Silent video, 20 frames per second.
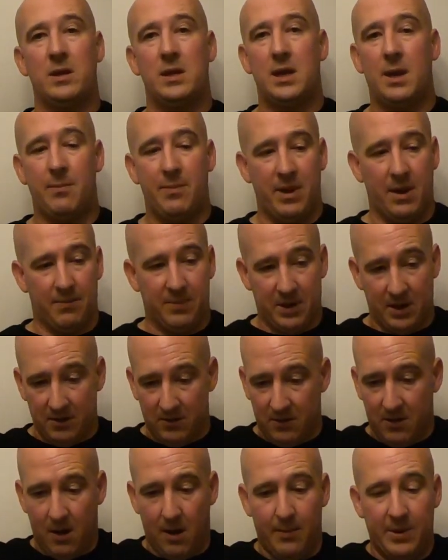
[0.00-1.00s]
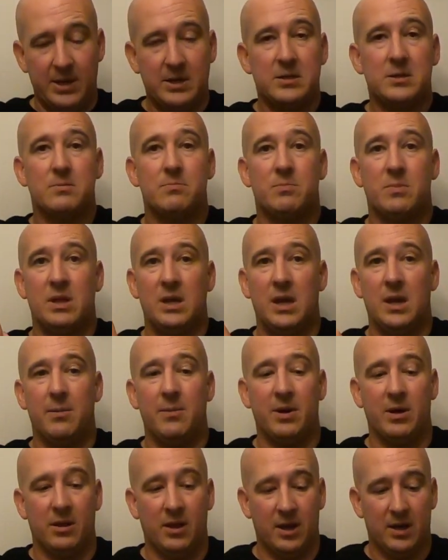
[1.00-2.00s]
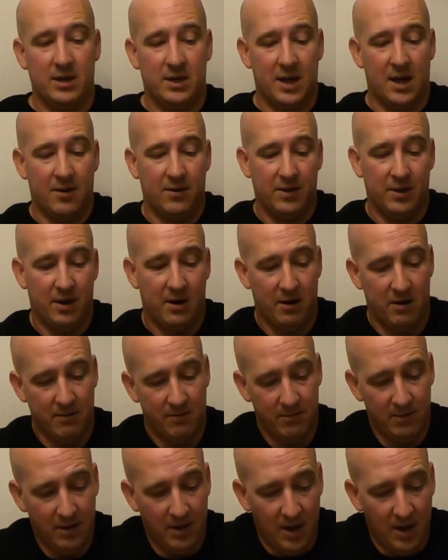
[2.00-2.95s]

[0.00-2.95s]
Hit me up down in the comments. The email link down there.